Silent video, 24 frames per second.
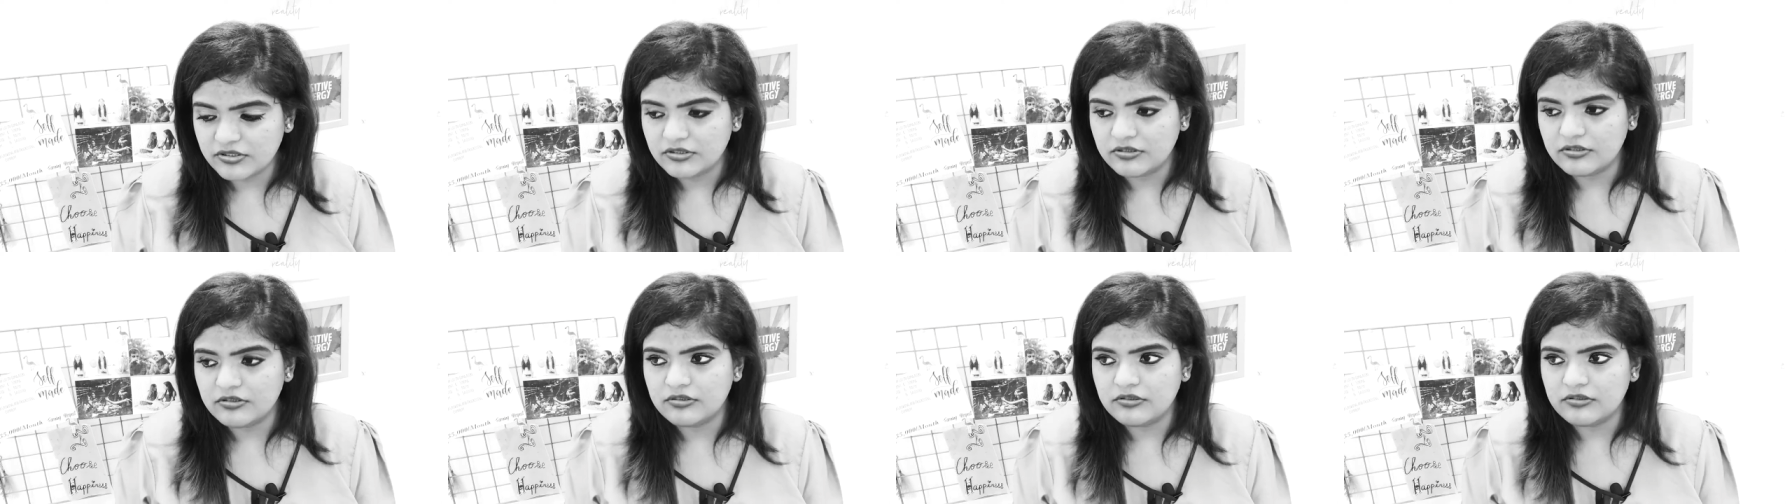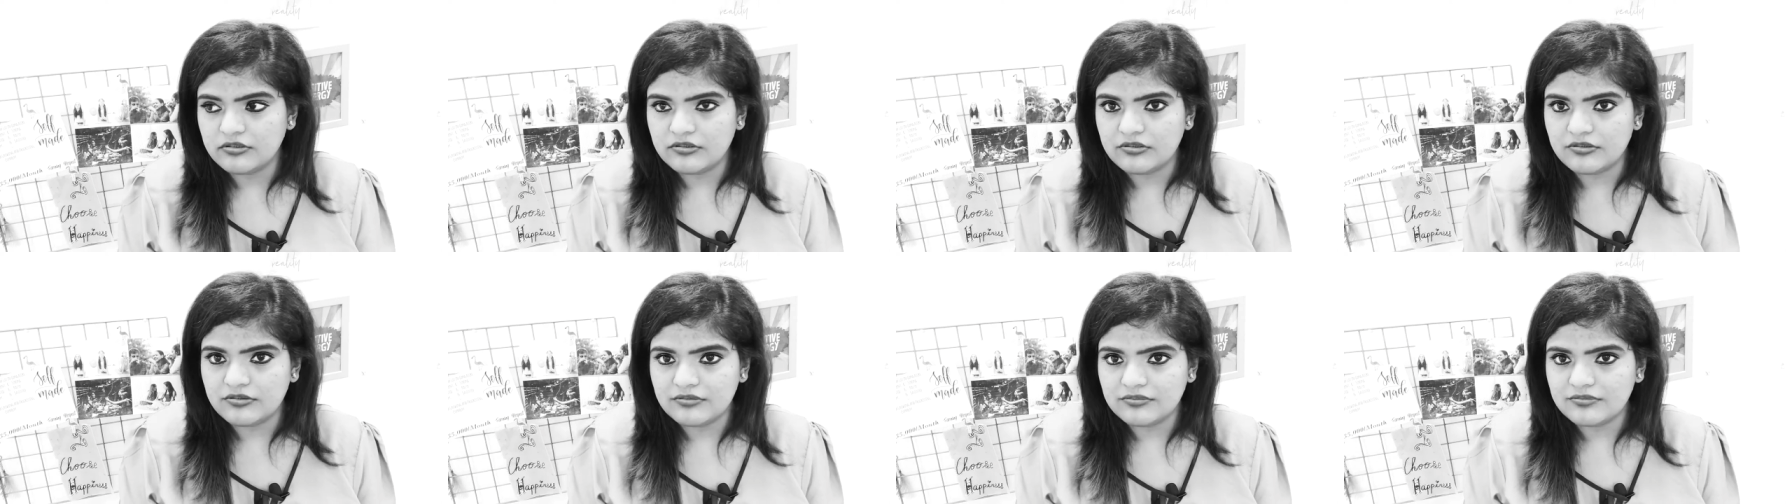
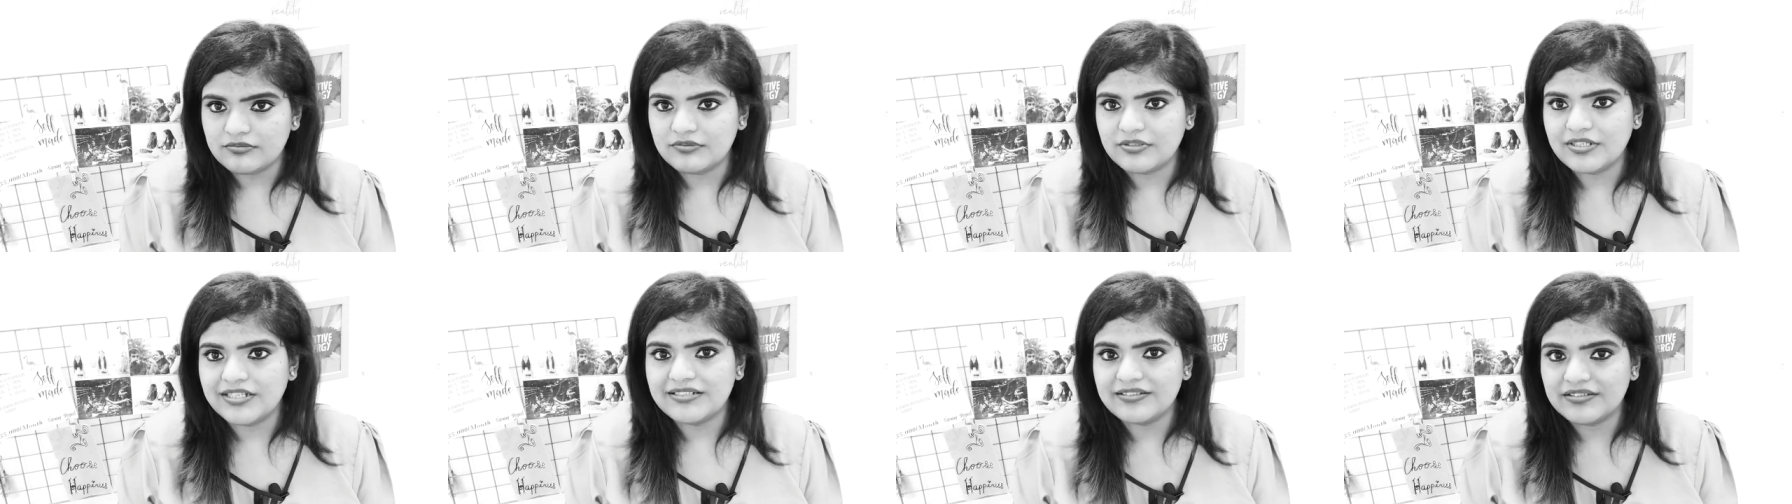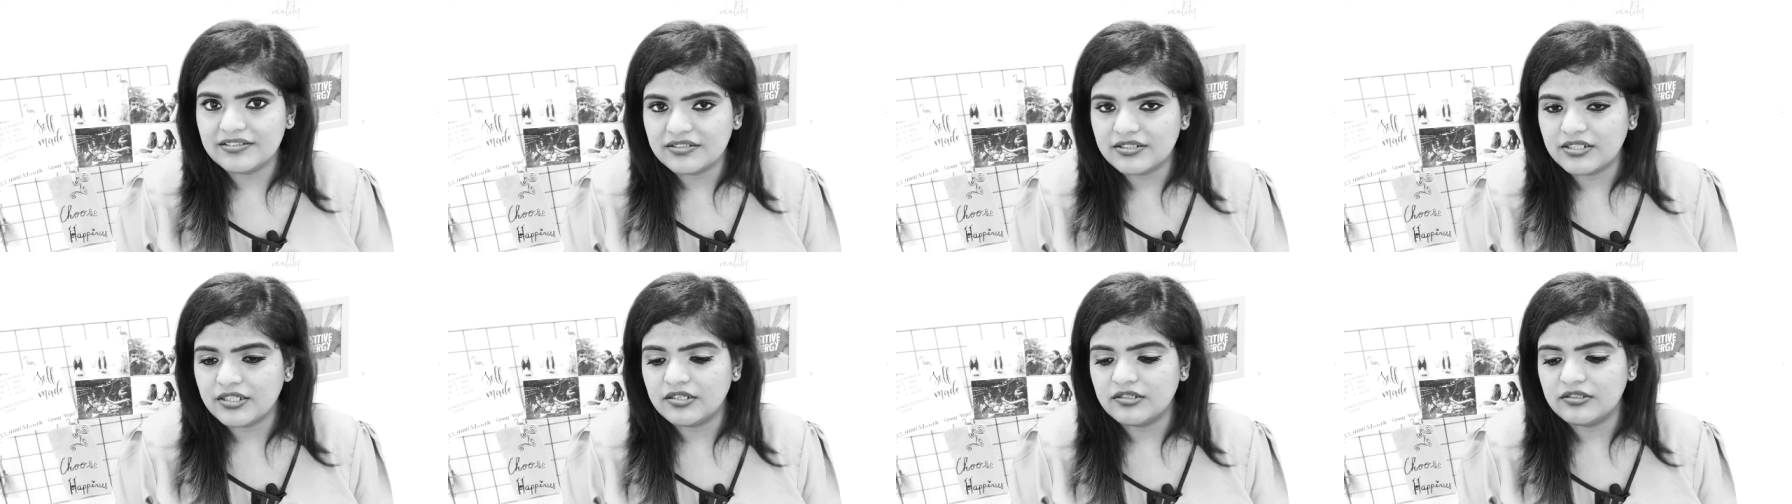uh,
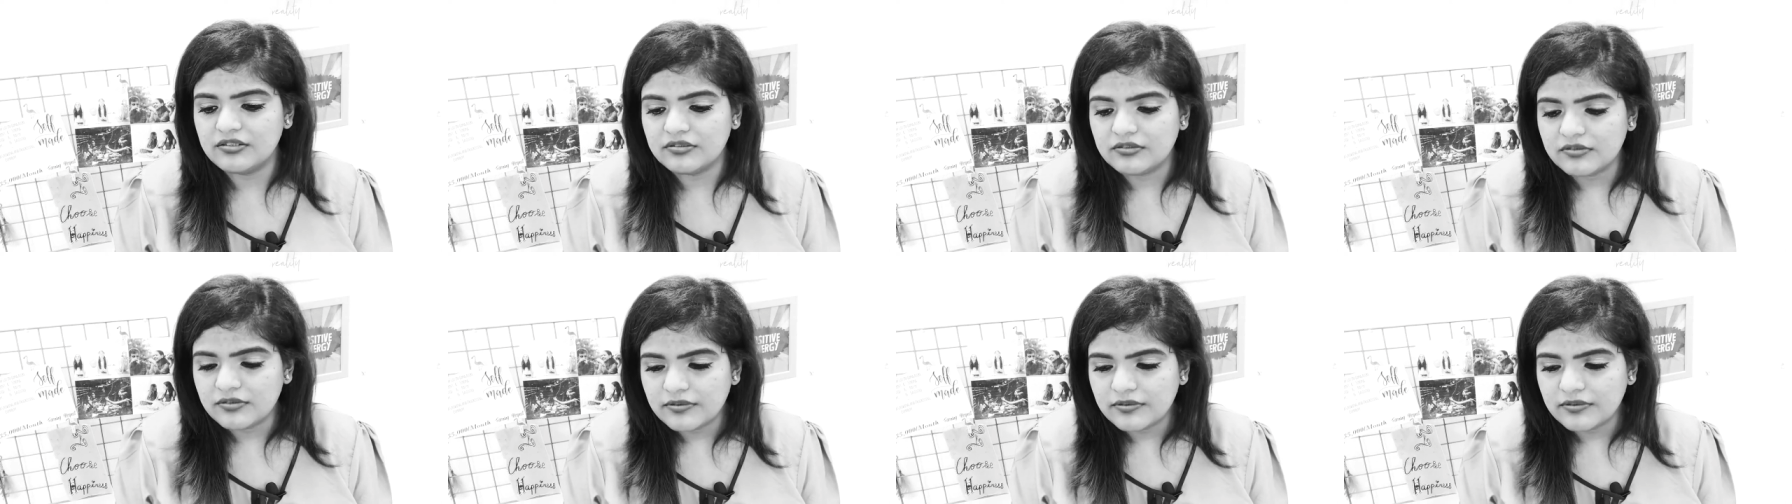Nandita